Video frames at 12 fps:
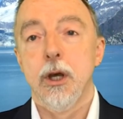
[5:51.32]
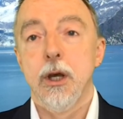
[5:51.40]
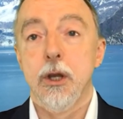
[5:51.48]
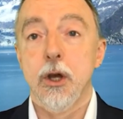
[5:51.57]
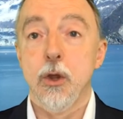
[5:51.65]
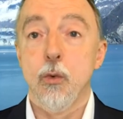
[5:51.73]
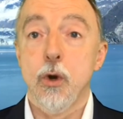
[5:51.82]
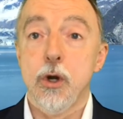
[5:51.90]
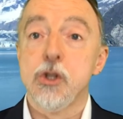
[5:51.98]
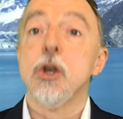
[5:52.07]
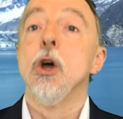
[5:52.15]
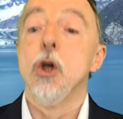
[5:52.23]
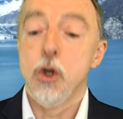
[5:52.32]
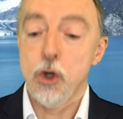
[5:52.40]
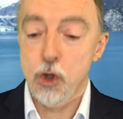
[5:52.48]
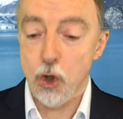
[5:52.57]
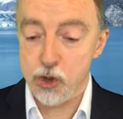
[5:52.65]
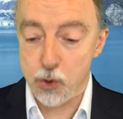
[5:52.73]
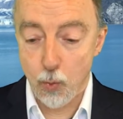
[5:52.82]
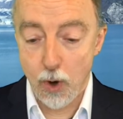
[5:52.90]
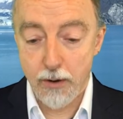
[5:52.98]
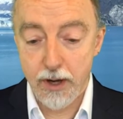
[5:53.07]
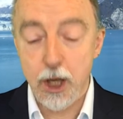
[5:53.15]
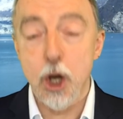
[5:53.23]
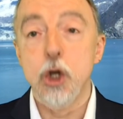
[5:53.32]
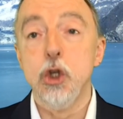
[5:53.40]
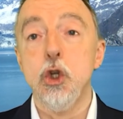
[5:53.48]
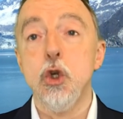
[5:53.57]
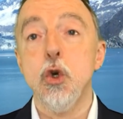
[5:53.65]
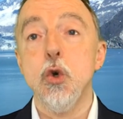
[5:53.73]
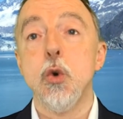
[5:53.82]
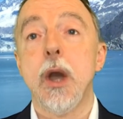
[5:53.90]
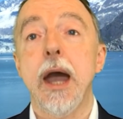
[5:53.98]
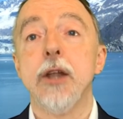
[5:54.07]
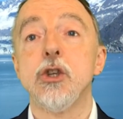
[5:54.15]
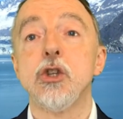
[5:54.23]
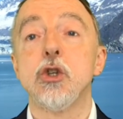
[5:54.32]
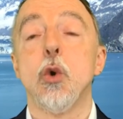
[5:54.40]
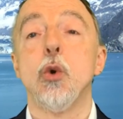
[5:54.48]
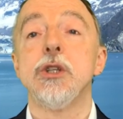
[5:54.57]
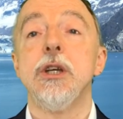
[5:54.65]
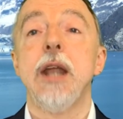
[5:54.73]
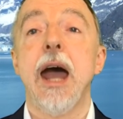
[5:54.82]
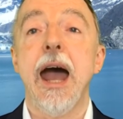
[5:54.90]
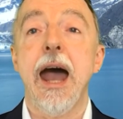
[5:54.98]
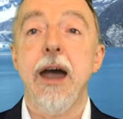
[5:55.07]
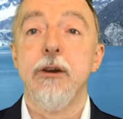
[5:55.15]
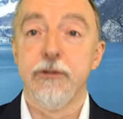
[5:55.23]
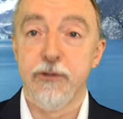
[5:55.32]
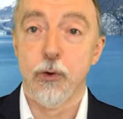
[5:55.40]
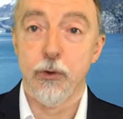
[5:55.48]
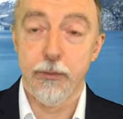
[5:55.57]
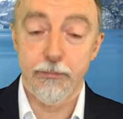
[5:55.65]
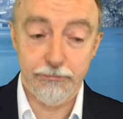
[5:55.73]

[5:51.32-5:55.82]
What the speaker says: In other words, not to worry, you can sort it out for them.